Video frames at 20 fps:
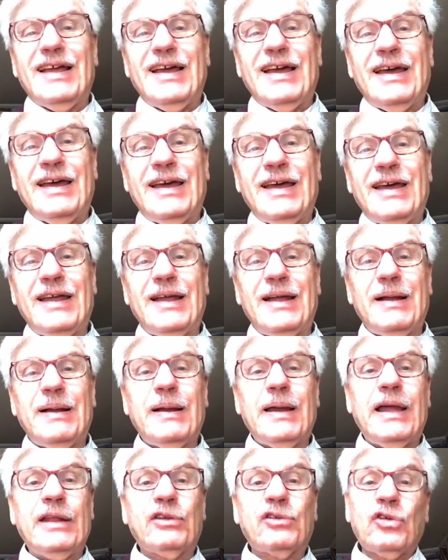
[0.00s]

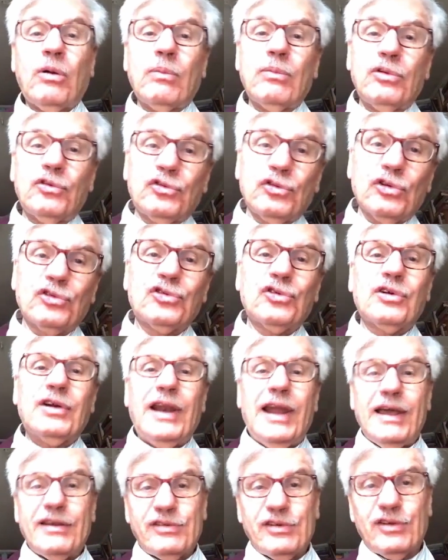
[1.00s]
and some social
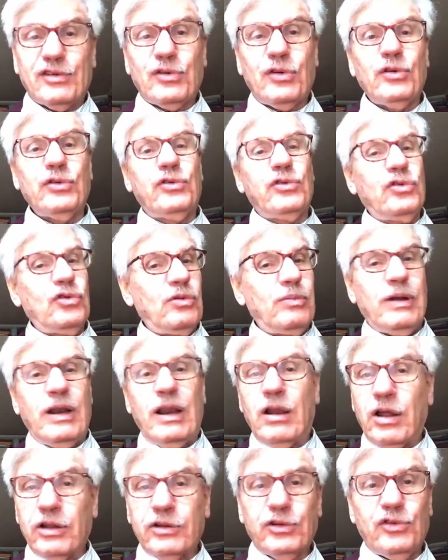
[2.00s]
classes consume a
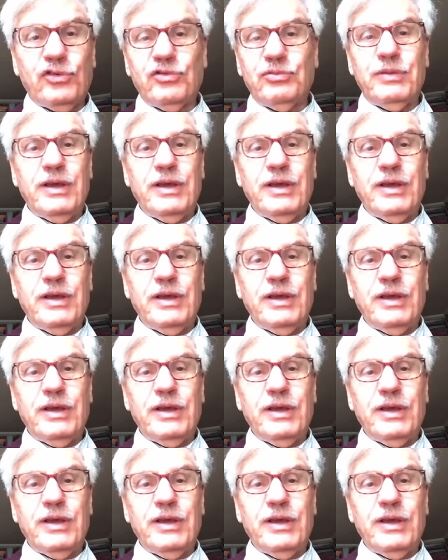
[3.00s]
lot of